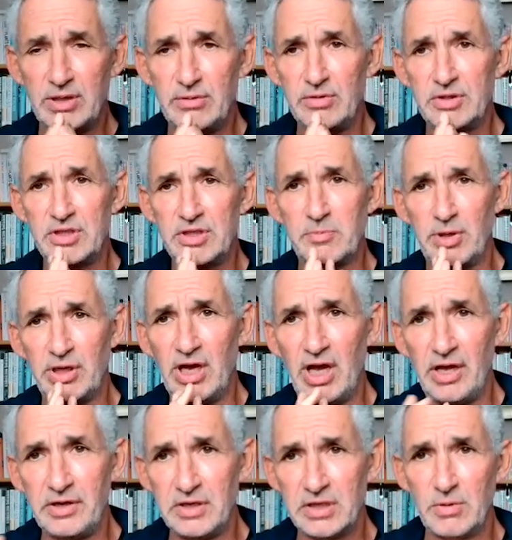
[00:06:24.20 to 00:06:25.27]
it was just
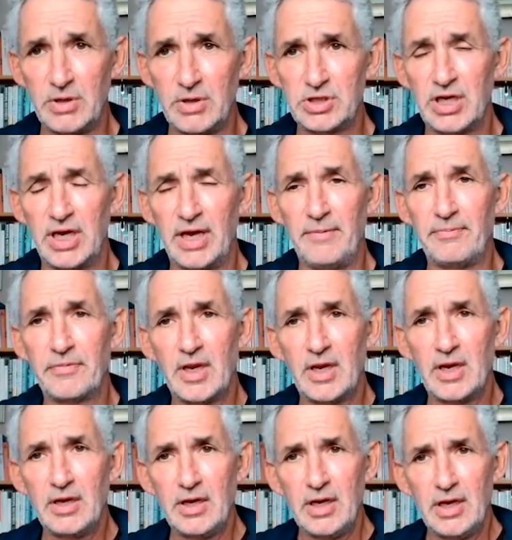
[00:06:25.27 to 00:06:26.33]
bananas, which um,
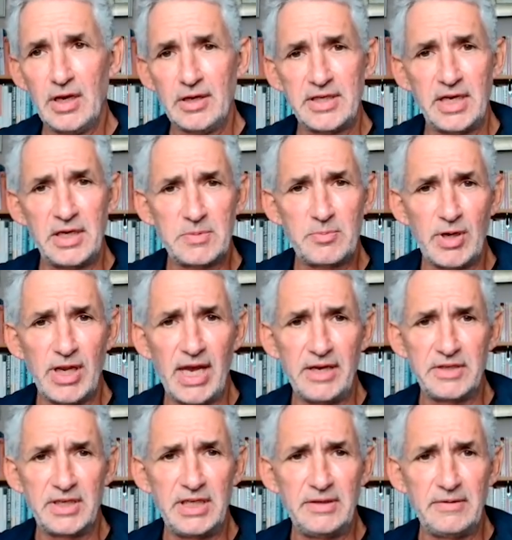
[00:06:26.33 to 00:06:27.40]
tennis
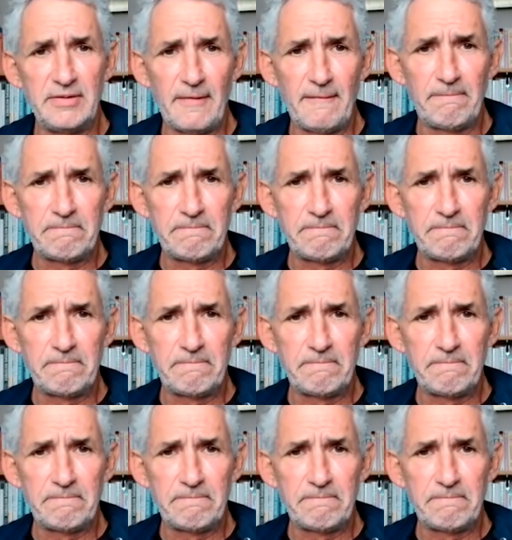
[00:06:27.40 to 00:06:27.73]
players eat.